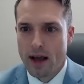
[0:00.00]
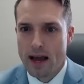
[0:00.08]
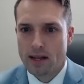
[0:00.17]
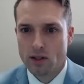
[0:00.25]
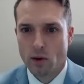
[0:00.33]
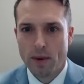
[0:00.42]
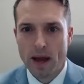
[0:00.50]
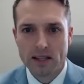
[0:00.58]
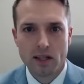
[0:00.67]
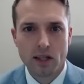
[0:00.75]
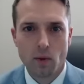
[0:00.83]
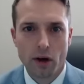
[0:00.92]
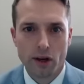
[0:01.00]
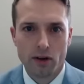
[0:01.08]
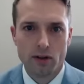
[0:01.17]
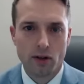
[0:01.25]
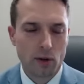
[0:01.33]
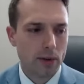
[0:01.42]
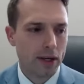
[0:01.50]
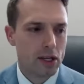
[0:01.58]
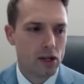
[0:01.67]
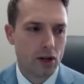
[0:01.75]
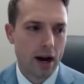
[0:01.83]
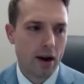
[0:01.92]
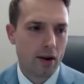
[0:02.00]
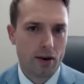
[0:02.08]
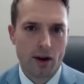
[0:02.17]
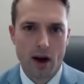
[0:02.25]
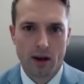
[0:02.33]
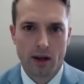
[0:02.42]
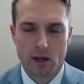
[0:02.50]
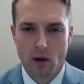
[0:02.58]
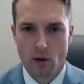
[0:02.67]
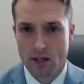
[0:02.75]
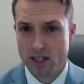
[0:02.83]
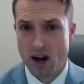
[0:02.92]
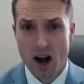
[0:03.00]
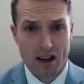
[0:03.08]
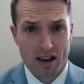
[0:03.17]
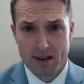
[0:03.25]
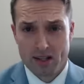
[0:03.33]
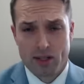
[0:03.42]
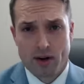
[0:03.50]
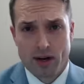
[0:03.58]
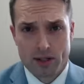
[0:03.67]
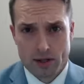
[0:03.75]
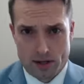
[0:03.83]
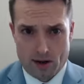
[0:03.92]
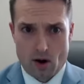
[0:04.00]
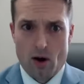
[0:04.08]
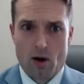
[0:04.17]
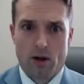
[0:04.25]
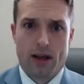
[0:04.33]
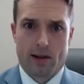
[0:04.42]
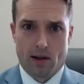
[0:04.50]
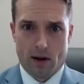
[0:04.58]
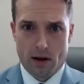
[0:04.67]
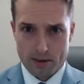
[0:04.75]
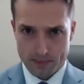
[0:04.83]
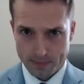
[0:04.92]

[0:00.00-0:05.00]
And so basically what you're doing is you're out knocking doors, talking to strangers like all day long.